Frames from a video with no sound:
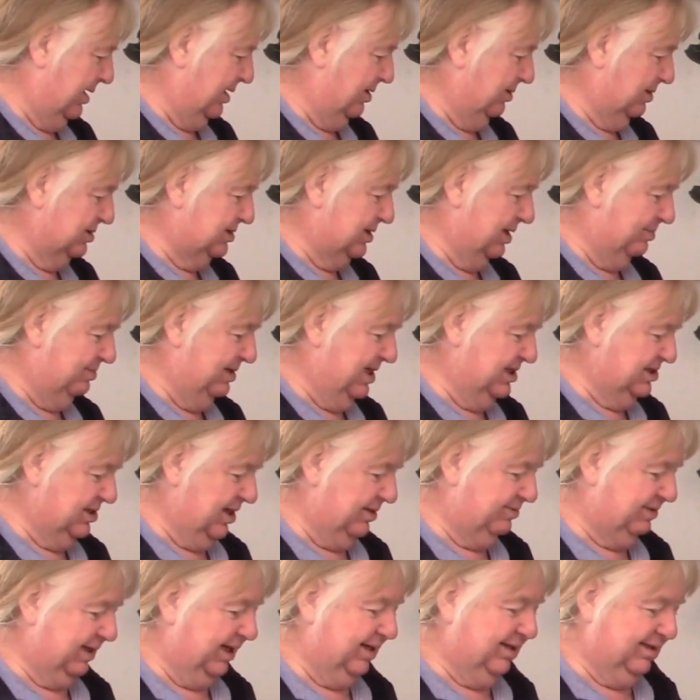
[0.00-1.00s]
And it also
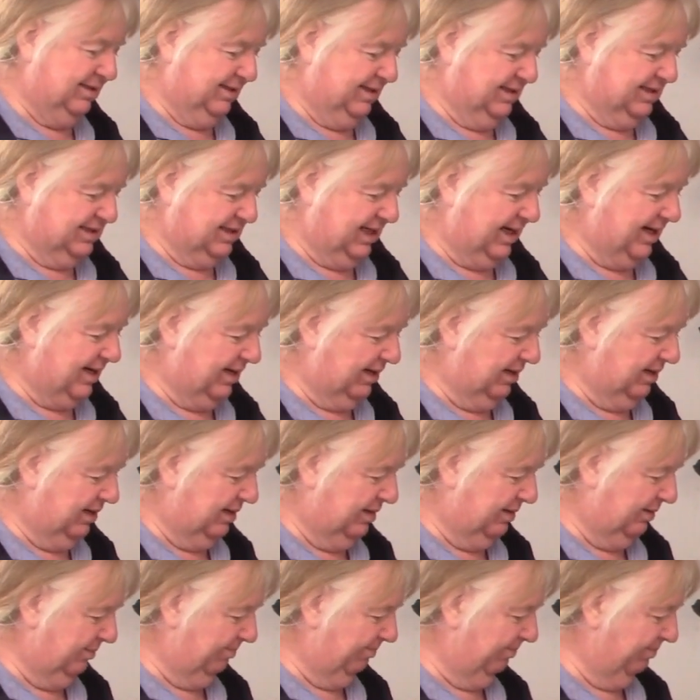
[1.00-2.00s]
means I have to get these out
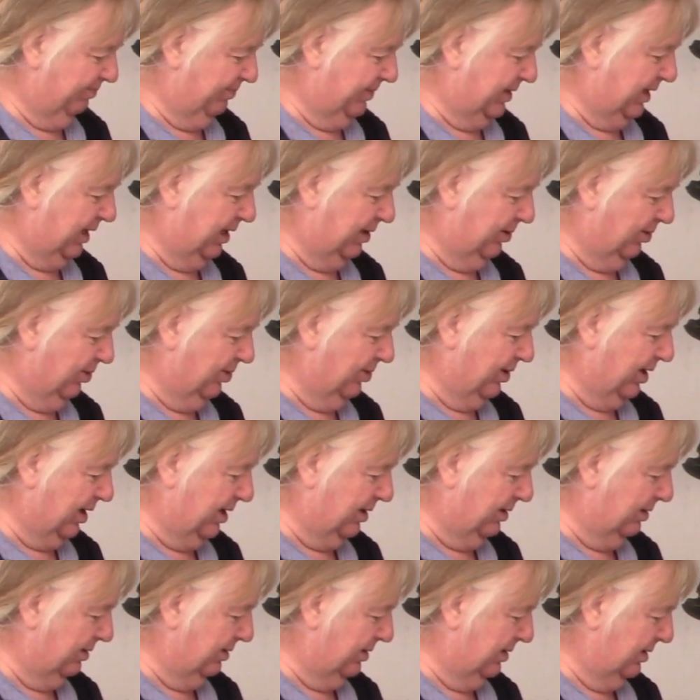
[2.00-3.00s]
in
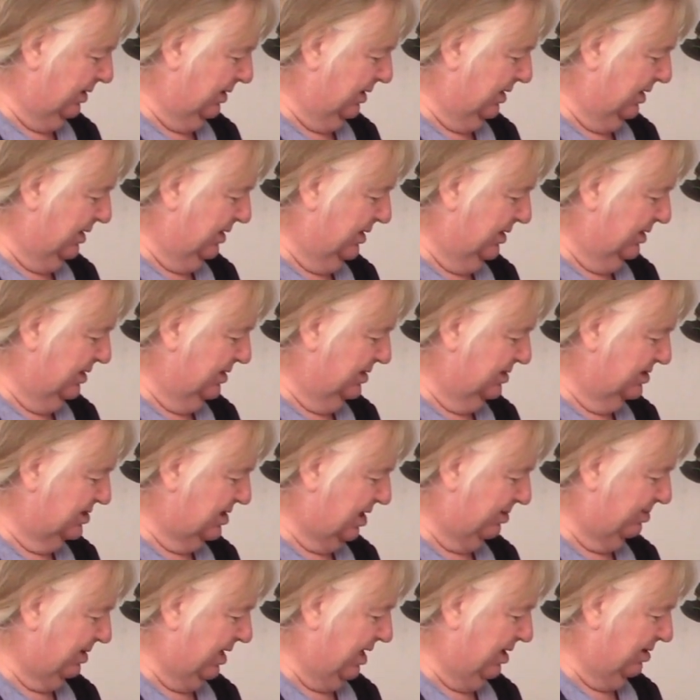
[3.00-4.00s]
order
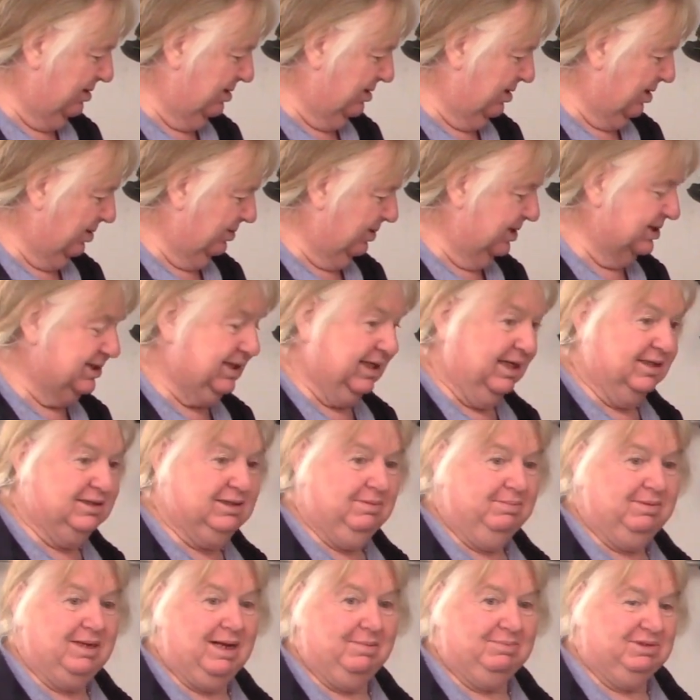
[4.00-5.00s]
somehow. I was going
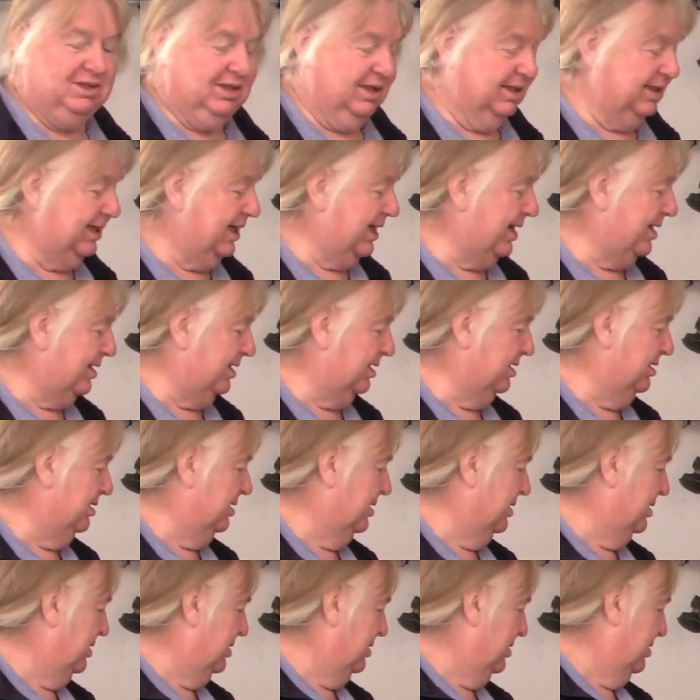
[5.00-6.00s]
to tip it upside down,
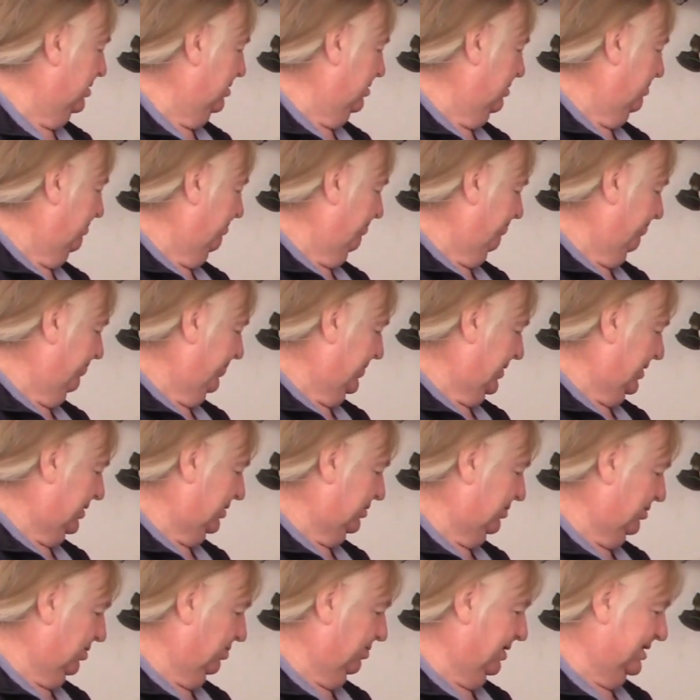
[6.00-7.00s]
and
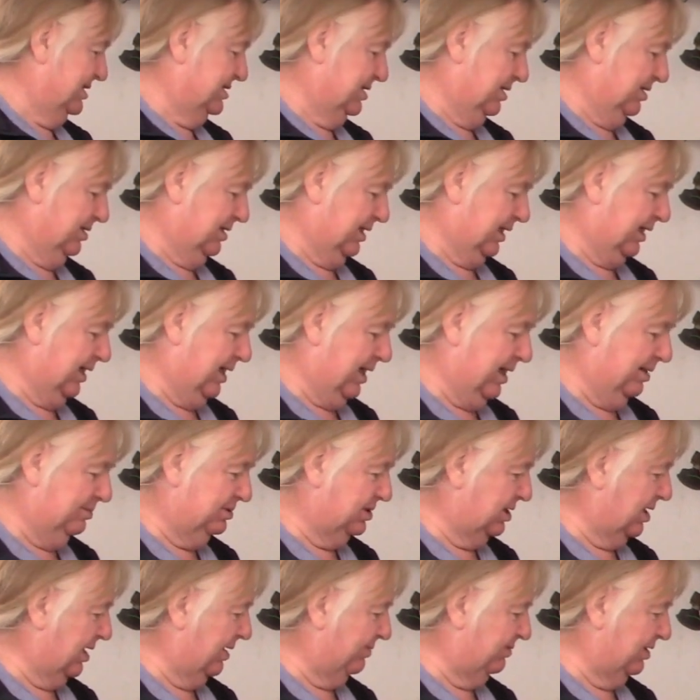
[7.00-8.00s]
I thought once I got the
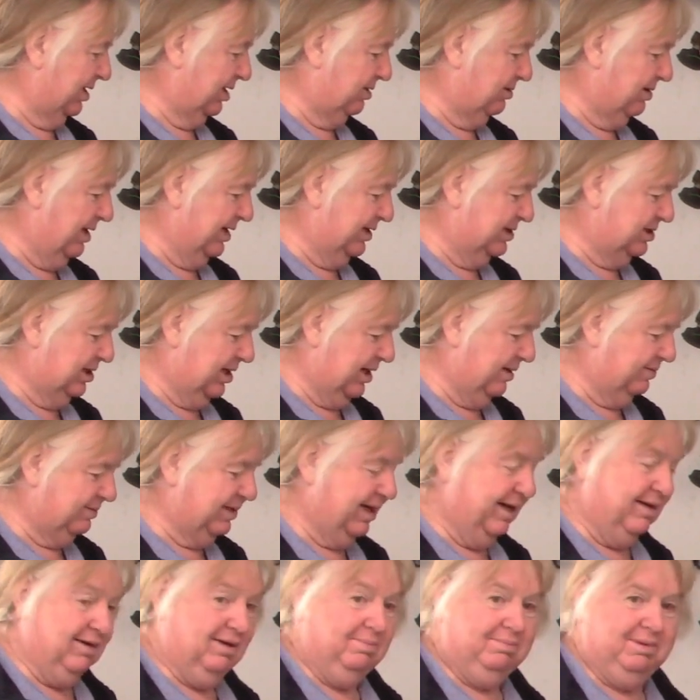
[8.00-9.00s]
camshaft and the
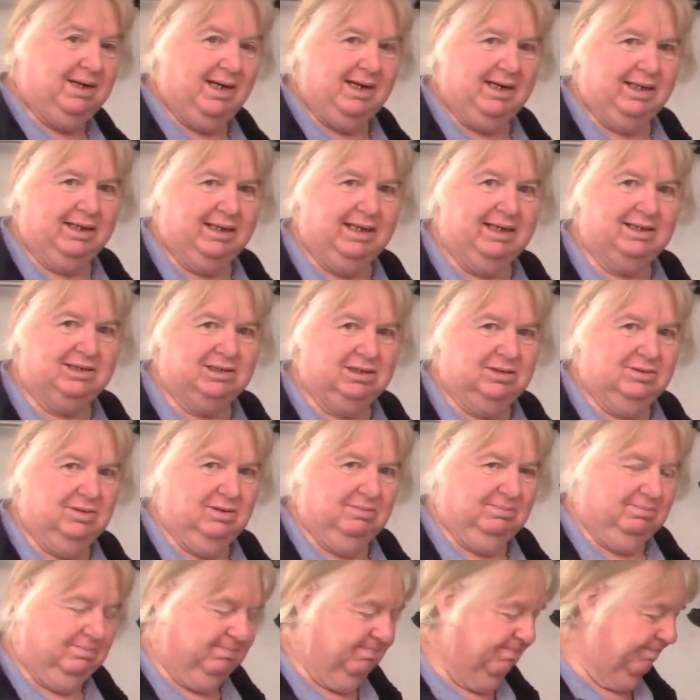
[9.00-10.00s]
crankshaft out I'd be able to get to
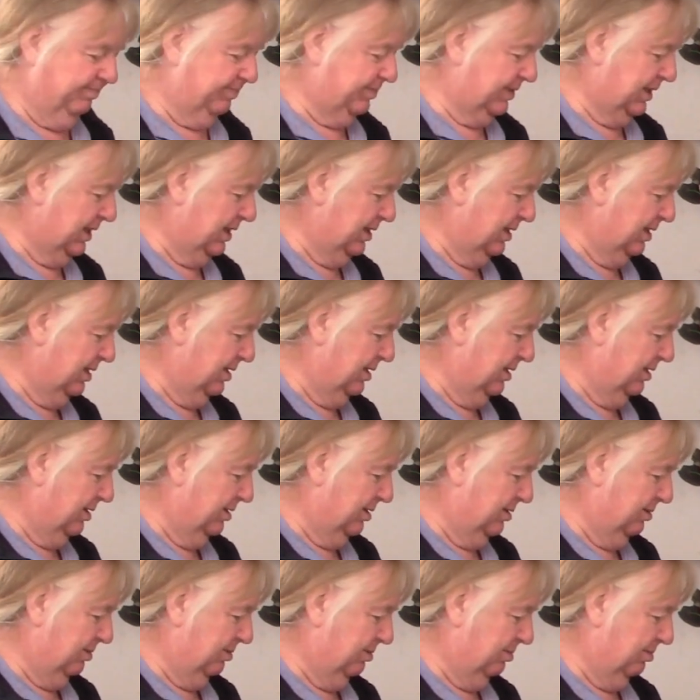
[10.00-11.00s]
them.
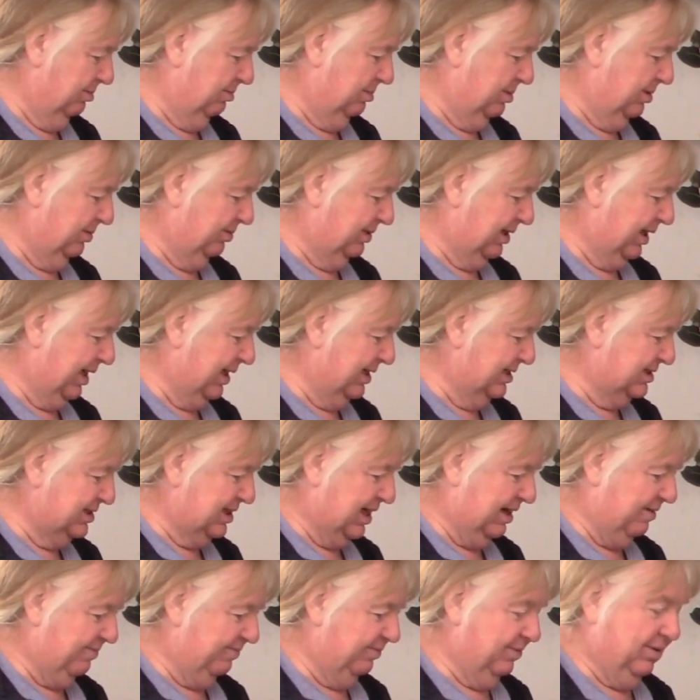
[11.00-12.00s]
But if they're going
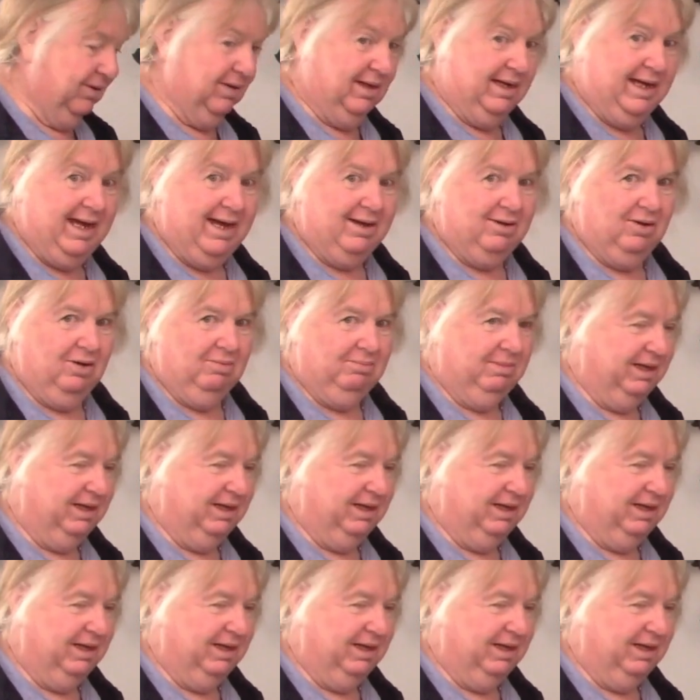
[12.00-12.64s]
to start falling out